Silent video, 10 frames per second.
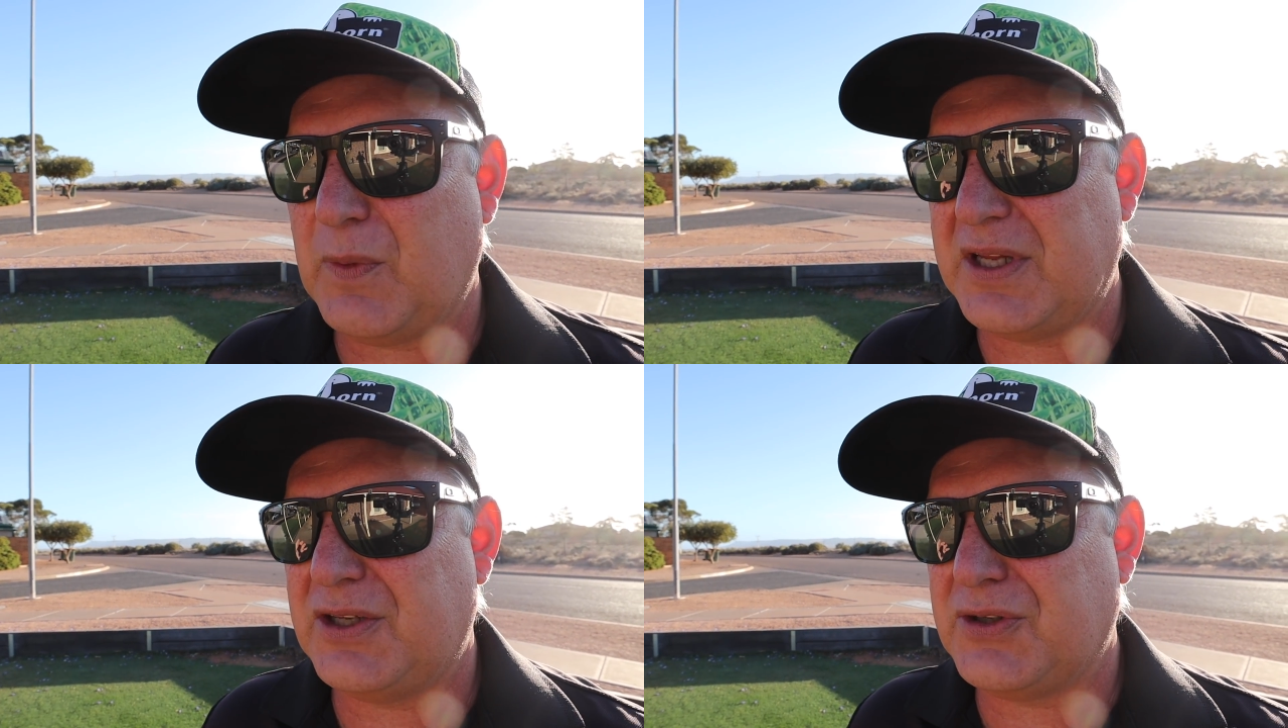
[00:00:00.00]

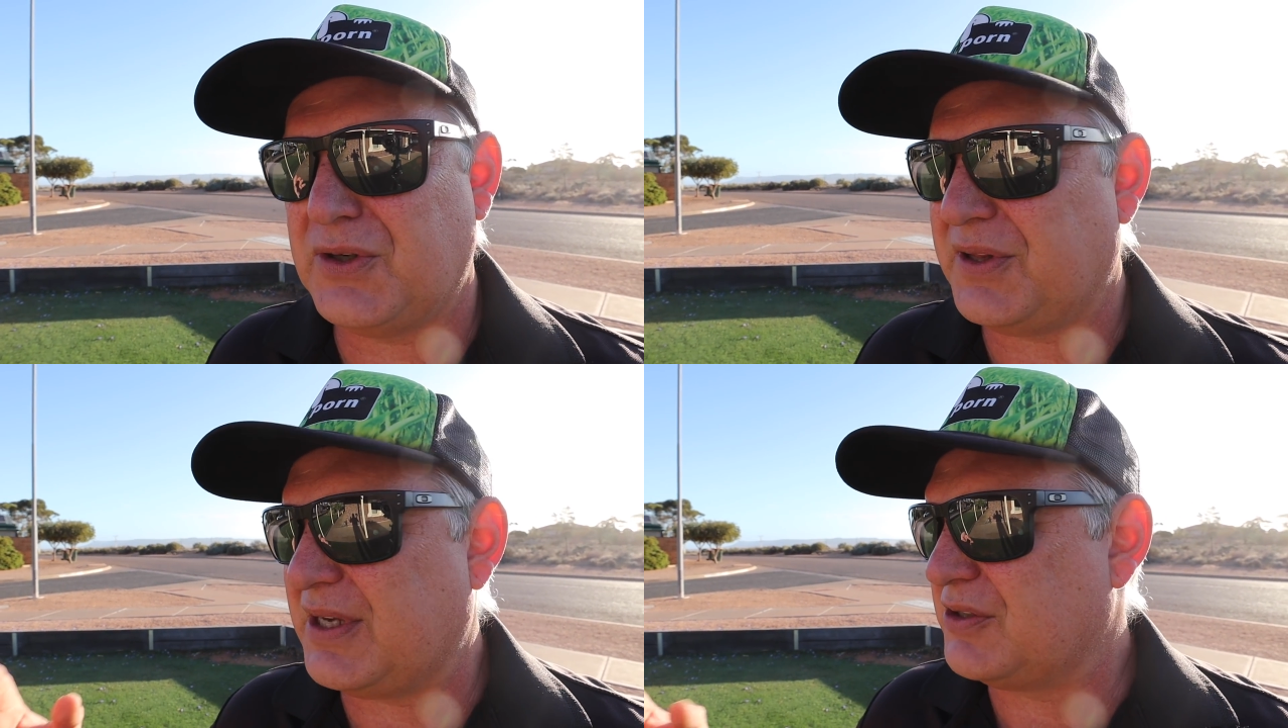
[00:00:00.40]
when you
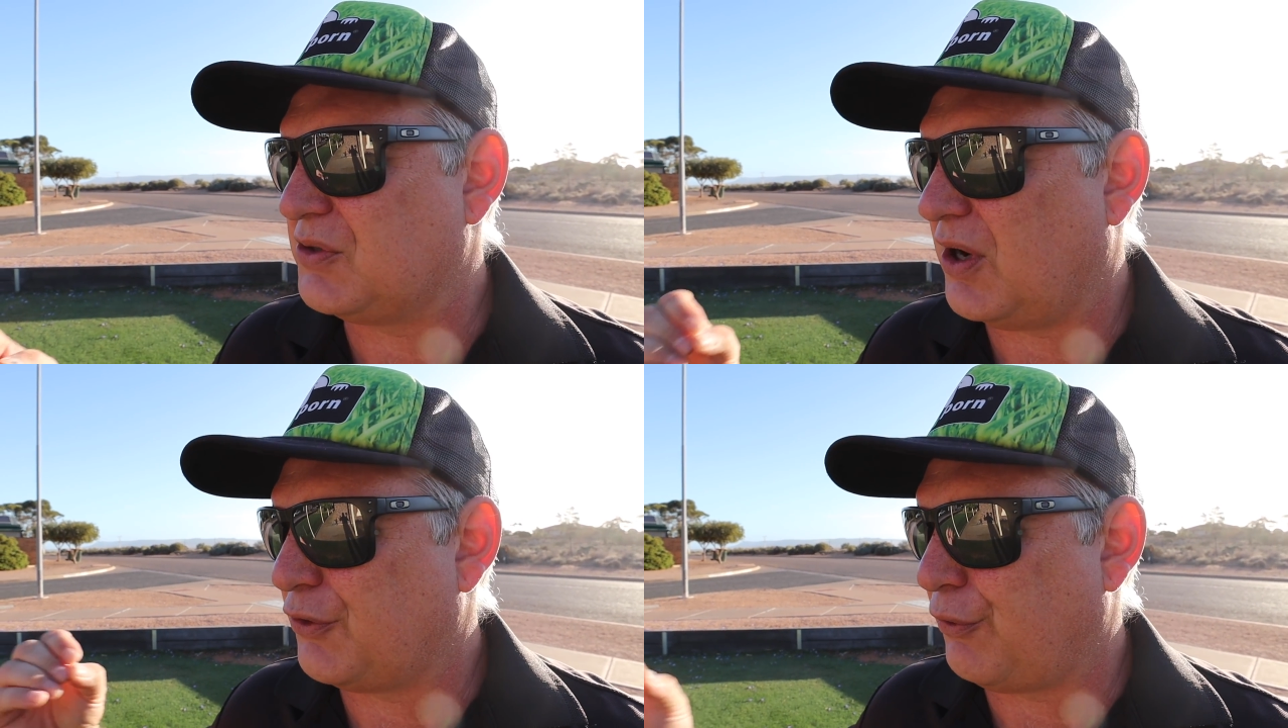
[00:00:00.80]
do things
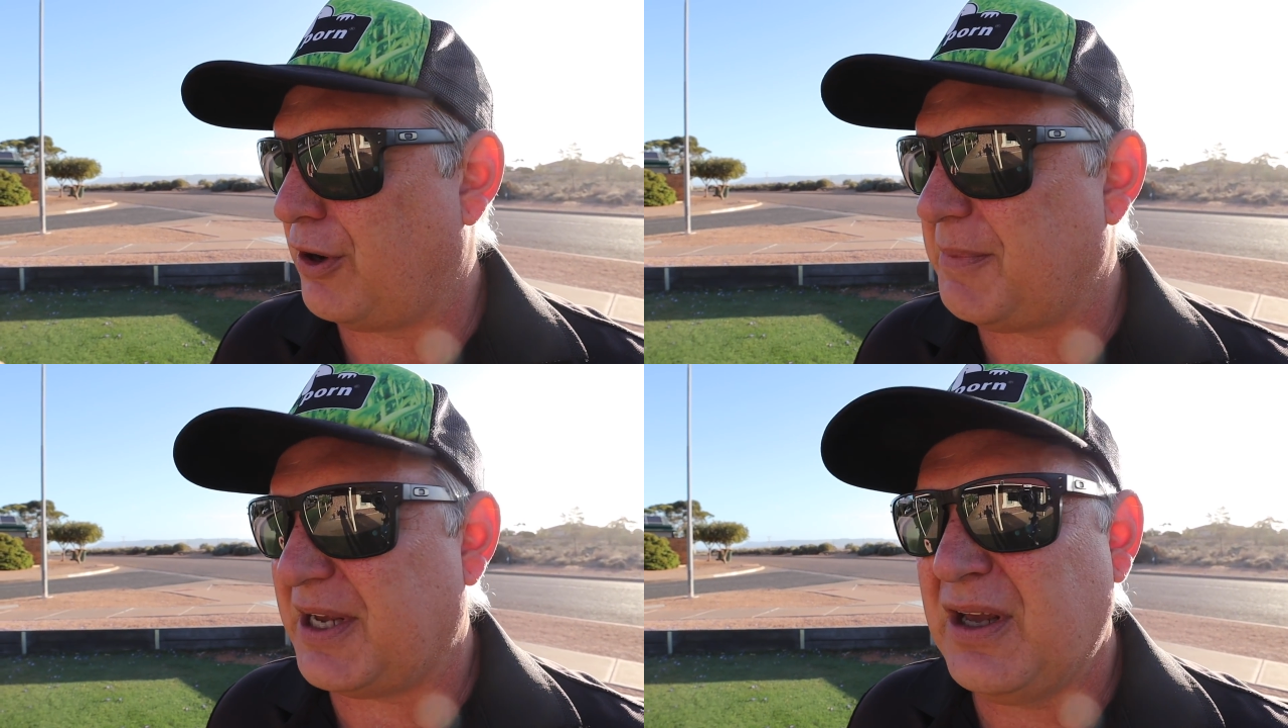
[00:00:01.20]
like
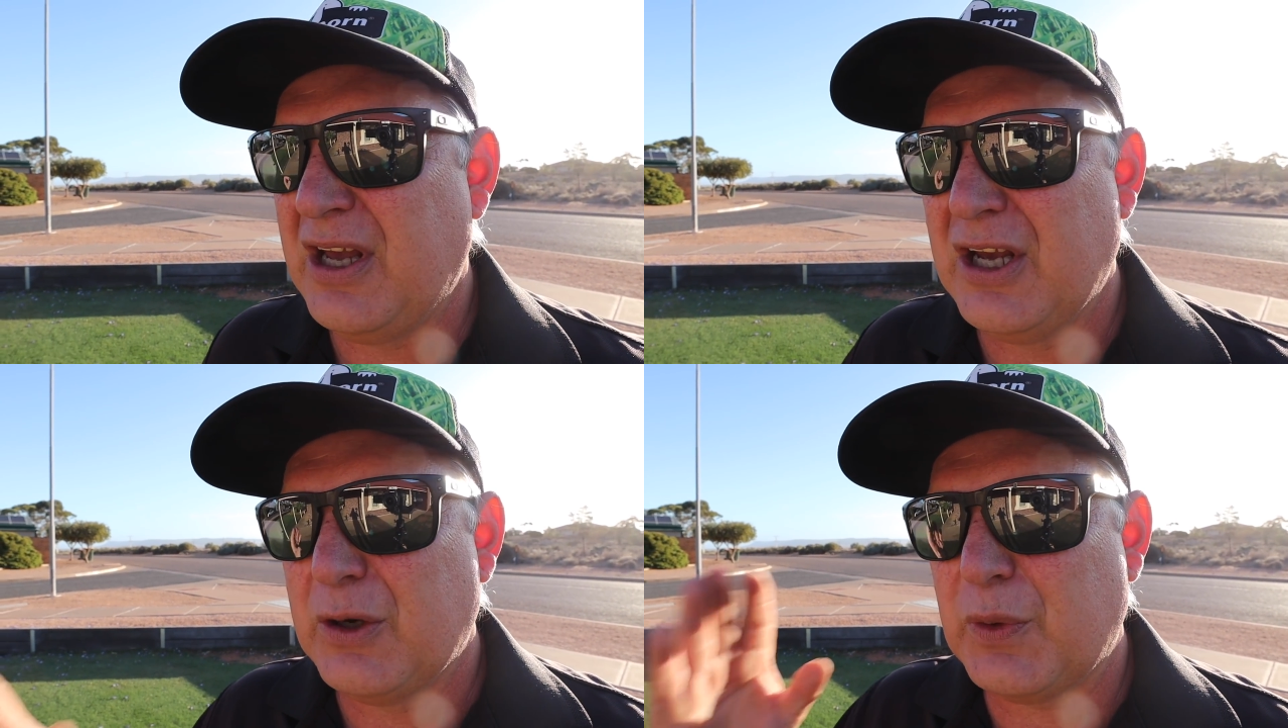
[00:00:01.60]
grooming,
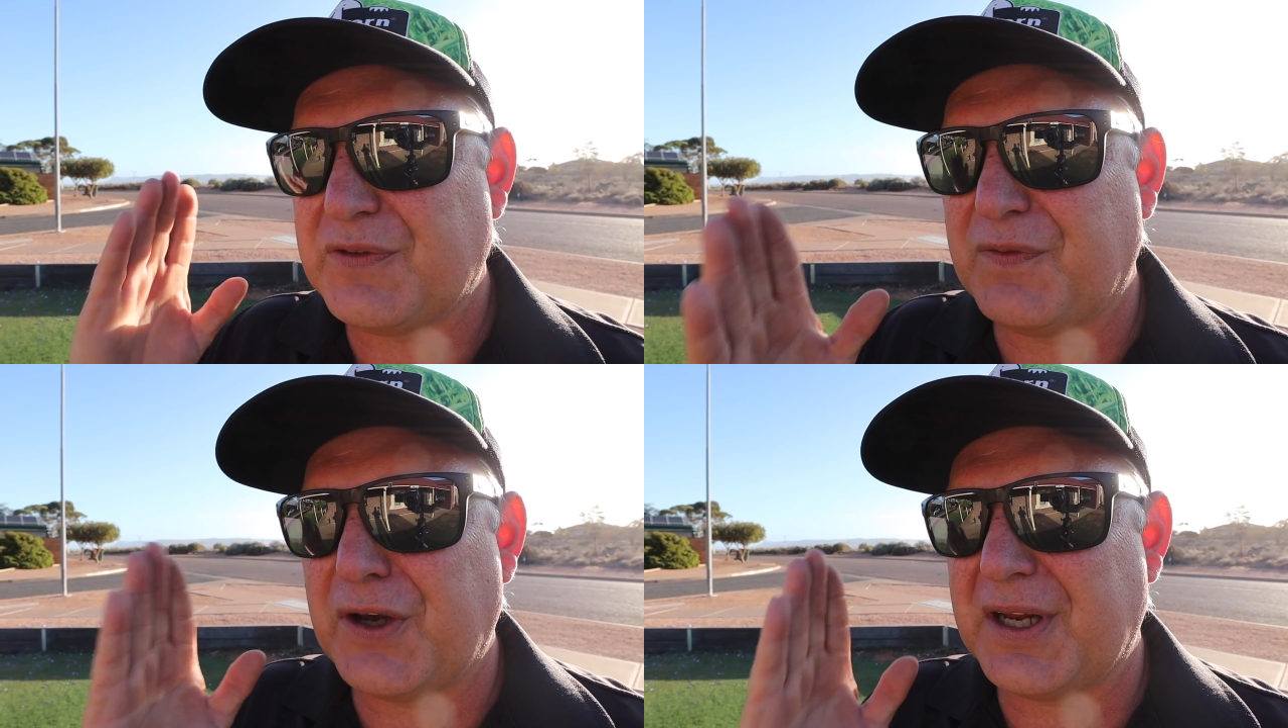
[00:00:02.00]

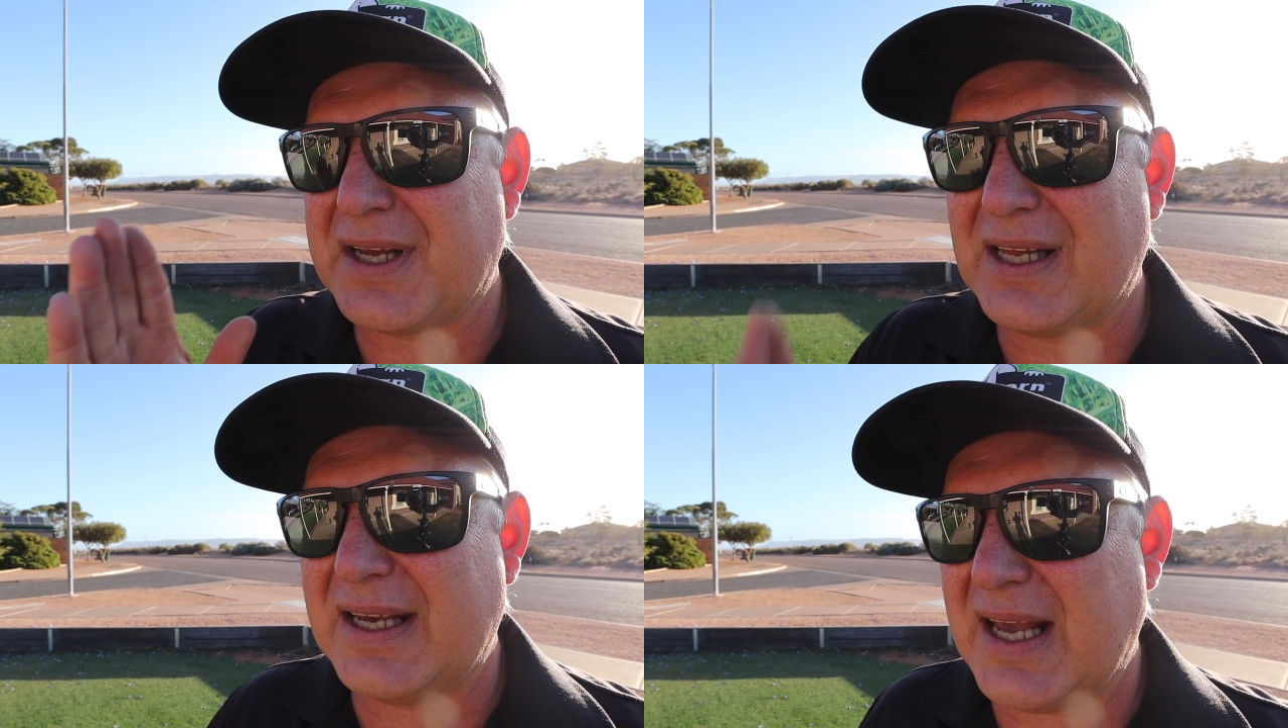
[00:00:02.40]
which
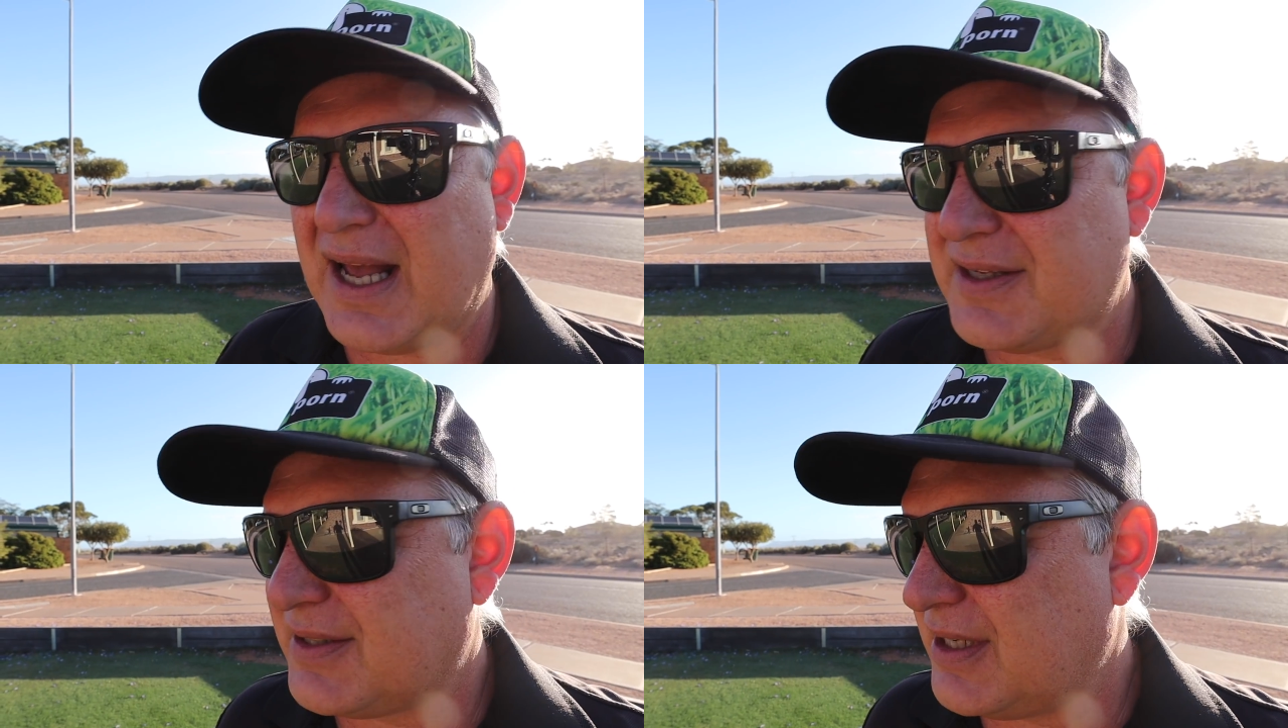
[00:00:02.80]
vertically
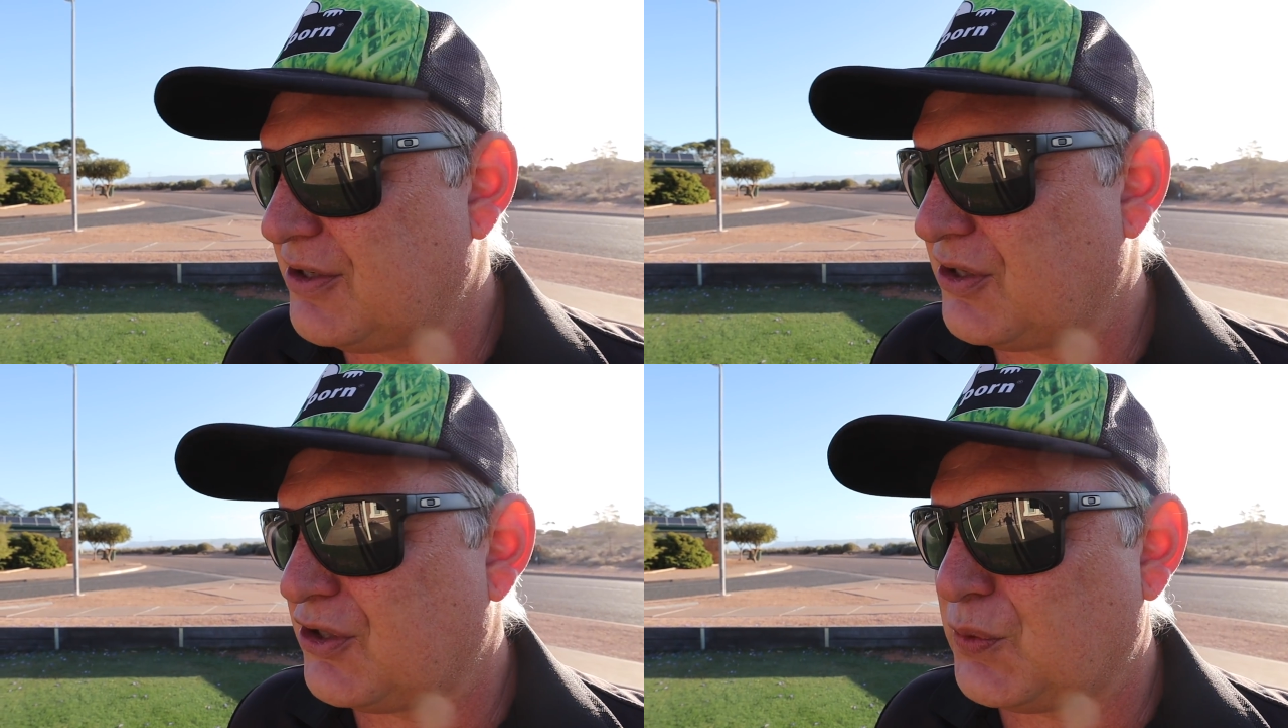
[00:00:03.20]
cuts
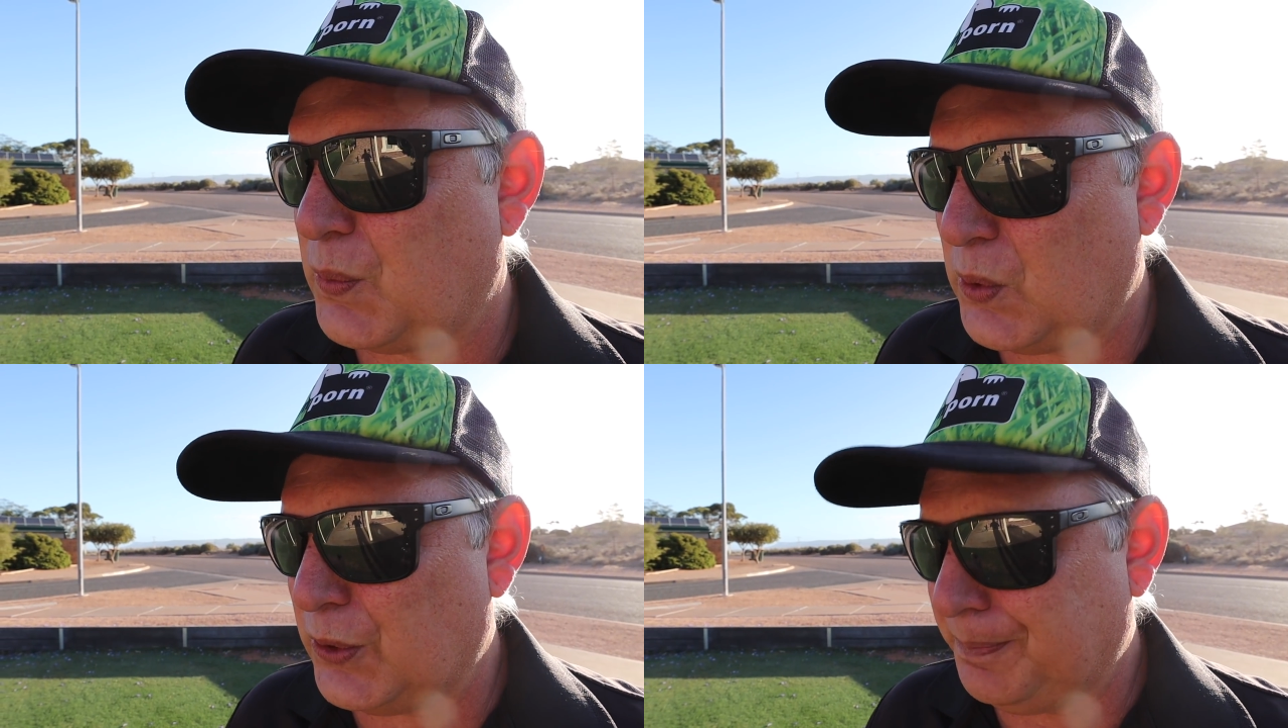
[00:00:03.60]
into the
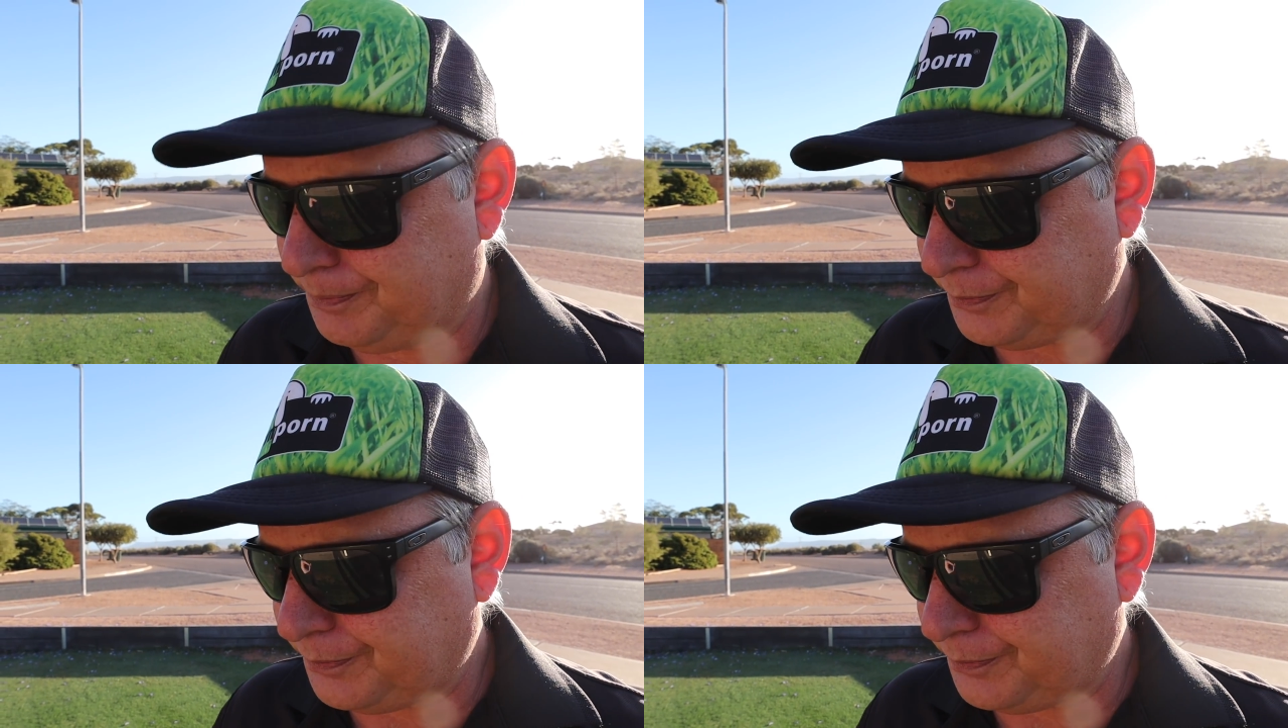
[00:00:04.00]
sward.